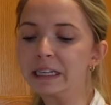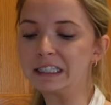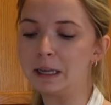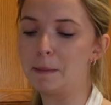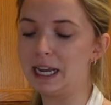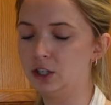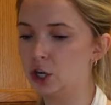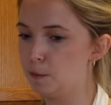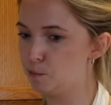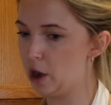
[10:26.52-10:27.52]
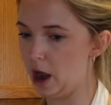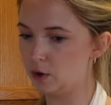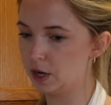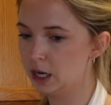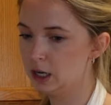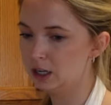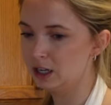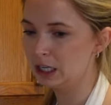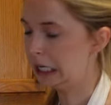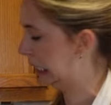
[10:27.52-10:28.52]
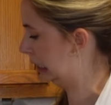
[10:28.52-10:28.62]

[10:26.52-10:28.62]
this and make it turn brown. I